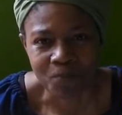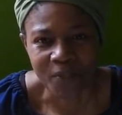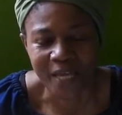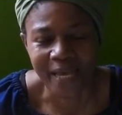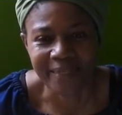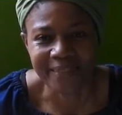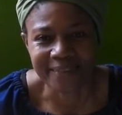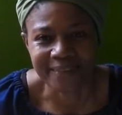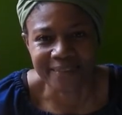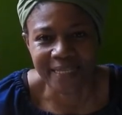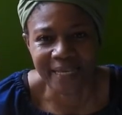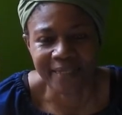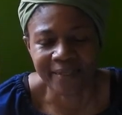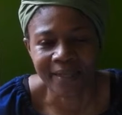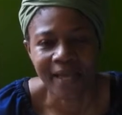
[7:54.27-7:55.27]
you
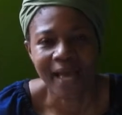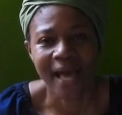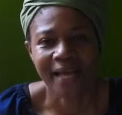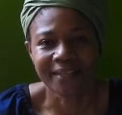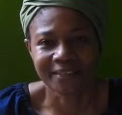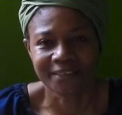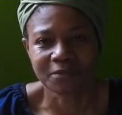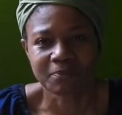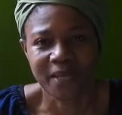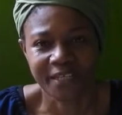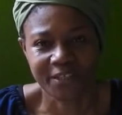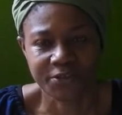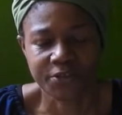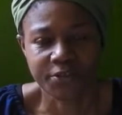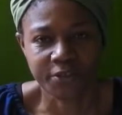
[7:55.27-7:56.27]
understand, on this
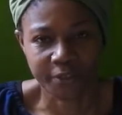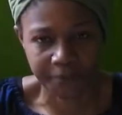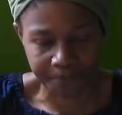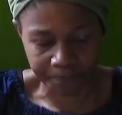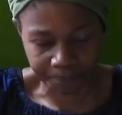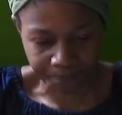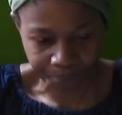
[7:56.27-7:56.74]
planet Earth.